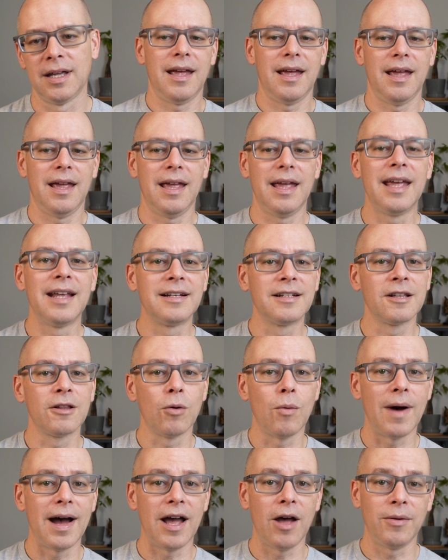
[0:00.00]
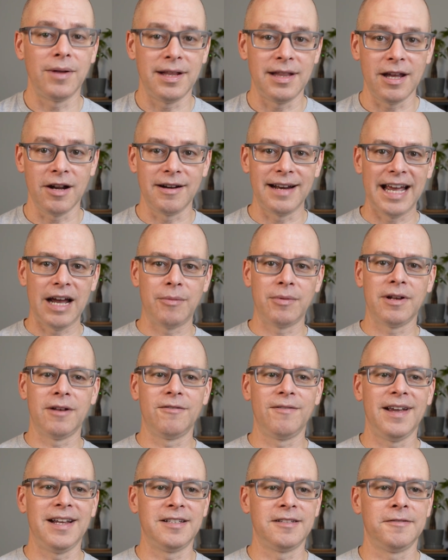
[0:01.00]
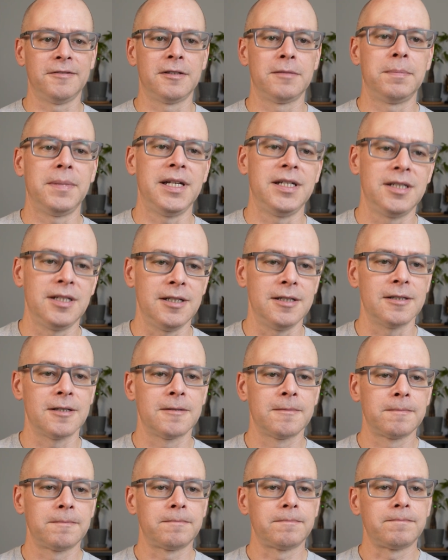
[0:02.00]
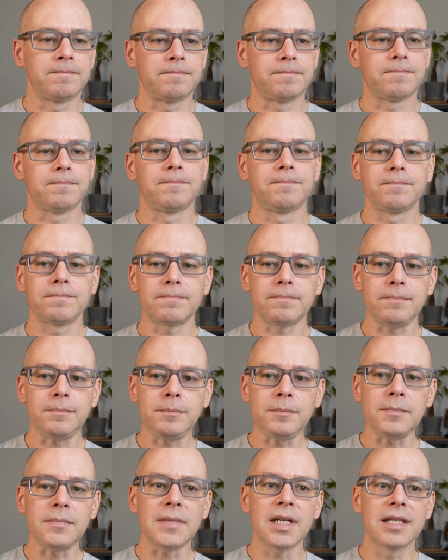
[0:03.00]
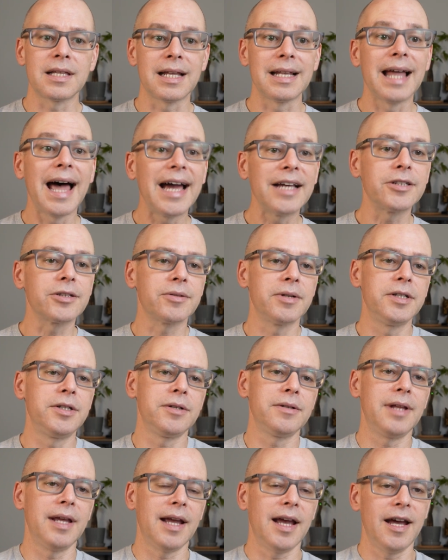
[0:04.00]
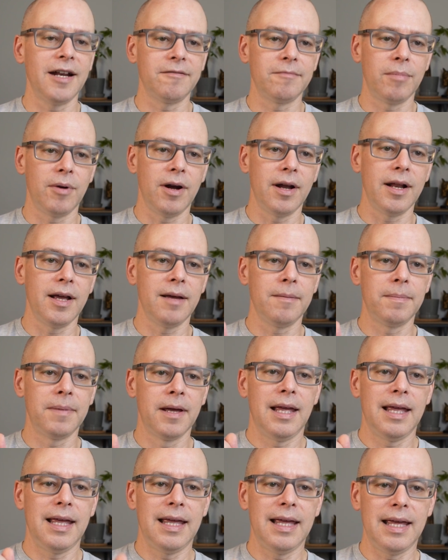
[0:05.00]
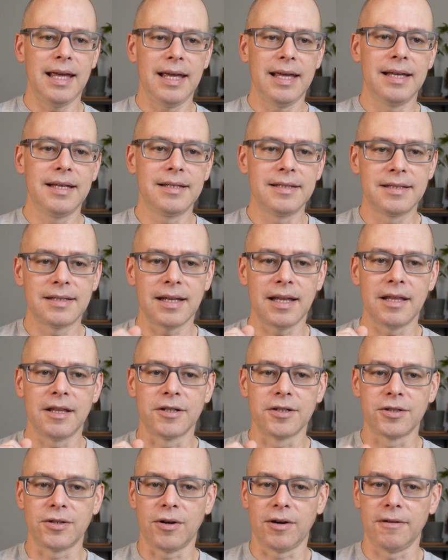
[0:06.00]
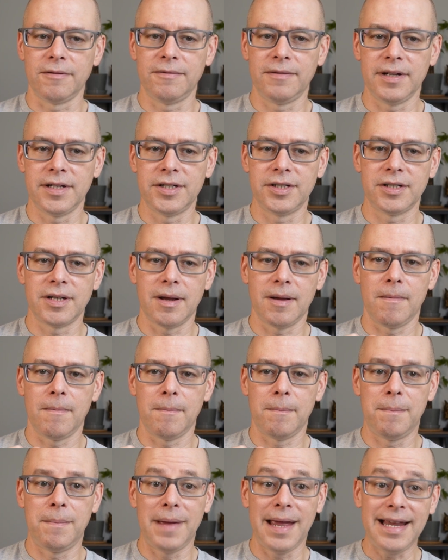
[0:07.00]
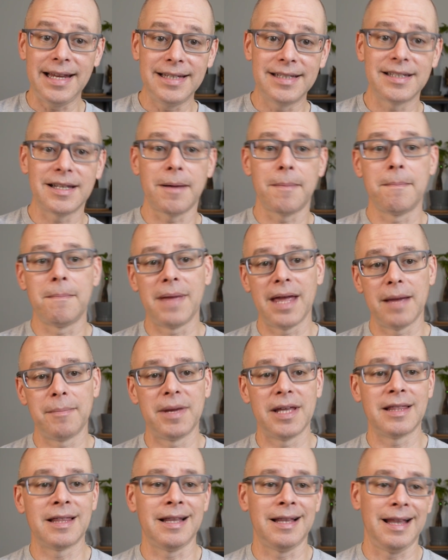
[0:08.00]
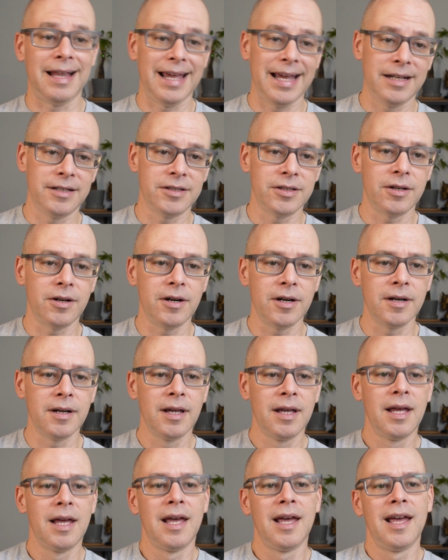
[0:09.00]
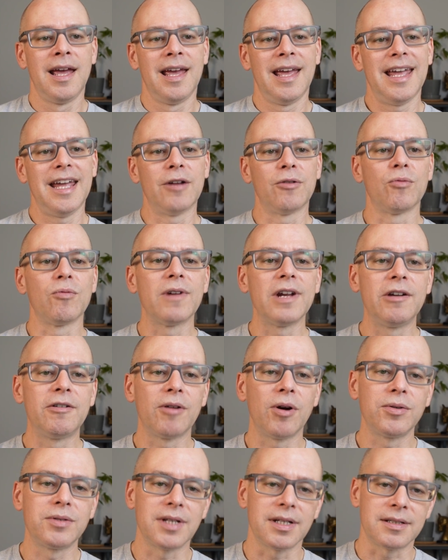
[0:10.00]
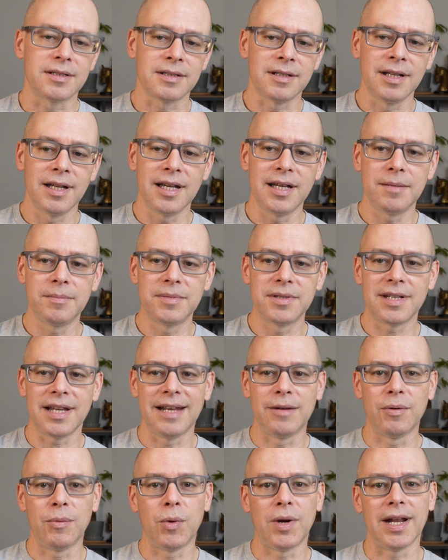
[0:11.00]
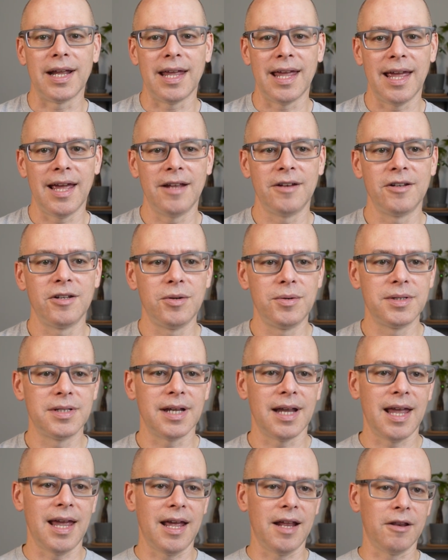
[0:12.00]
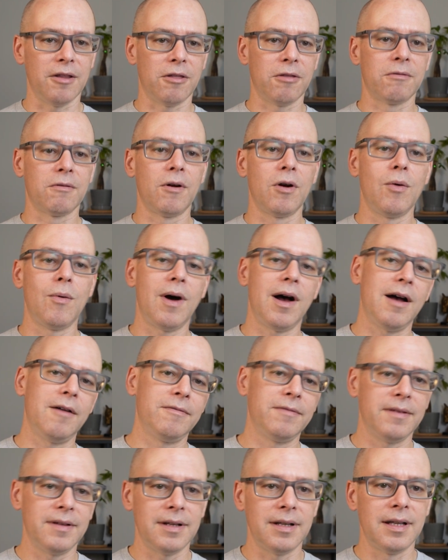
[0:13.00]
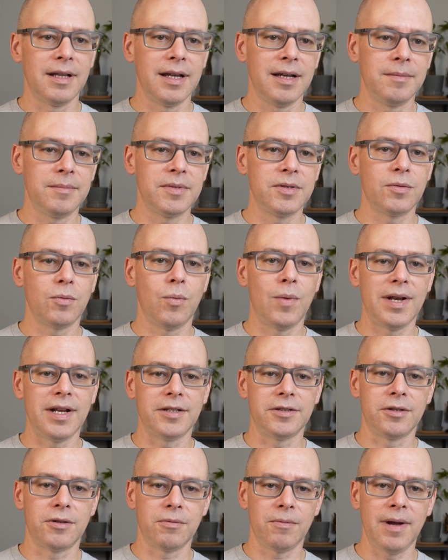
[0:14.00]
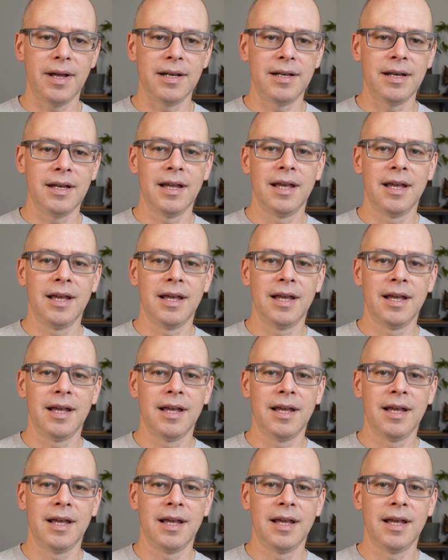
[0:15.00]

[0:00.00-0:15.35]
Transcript: into the wild, and they are now an invasive species. The last creature they kind of brought up is the starfish-based mammoth landstar. It regrows its limbs, and what it can do is it can throw off limbs when it's threatened,